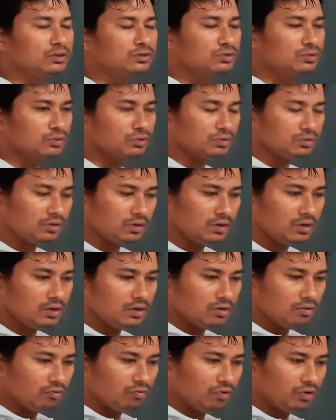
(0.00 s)
So
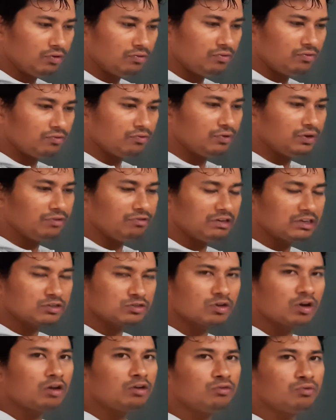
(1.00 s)
we will
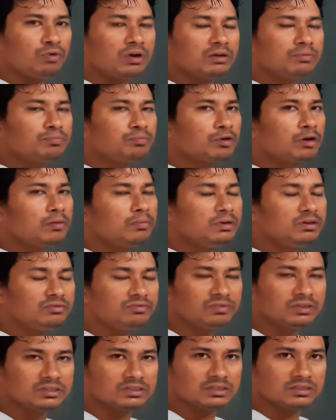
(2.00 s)
solve one problem,
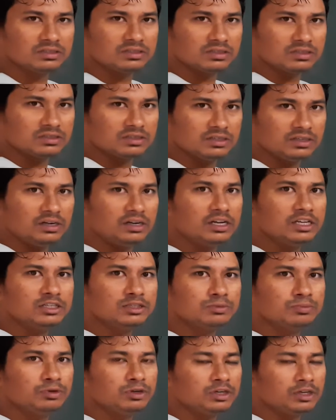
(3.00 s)
which is the
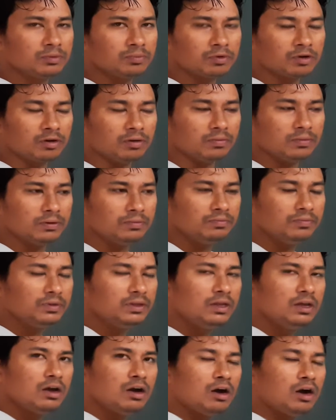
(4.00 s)
serializability problem.
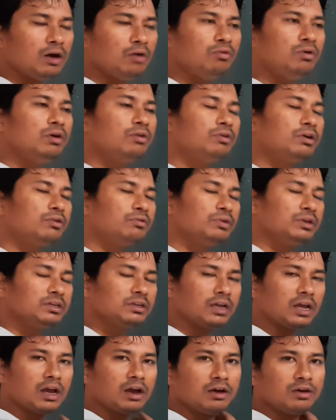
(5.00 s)
However, we
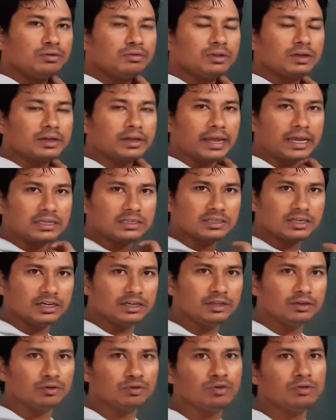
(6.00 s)
have a
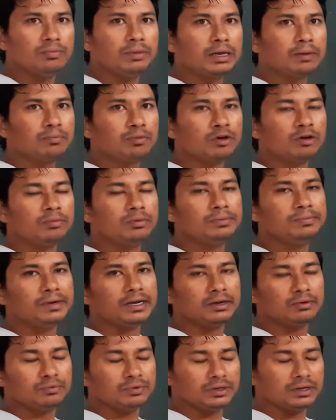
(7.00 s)
cascading rollback problem
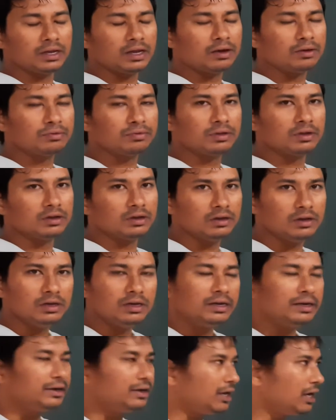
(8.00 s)
and we have the
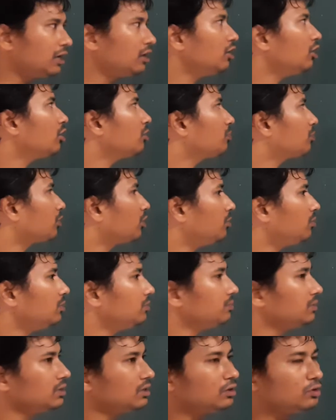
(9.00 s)
deadlock
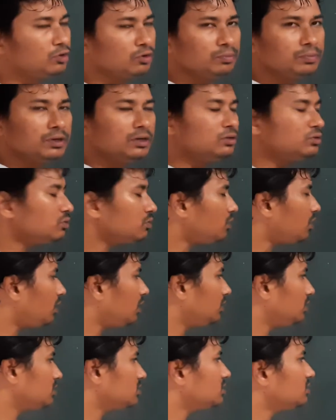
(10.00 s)
problem in the 2PL. So all
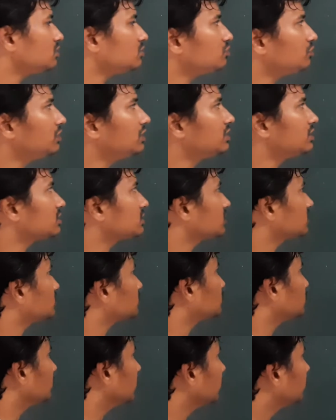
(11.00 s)
these things we will discuss
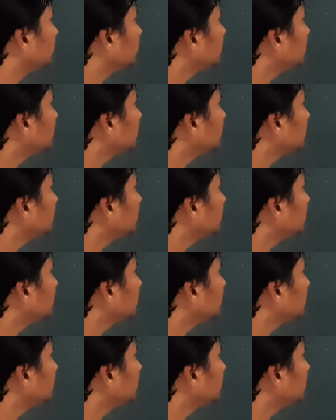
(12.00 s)
today.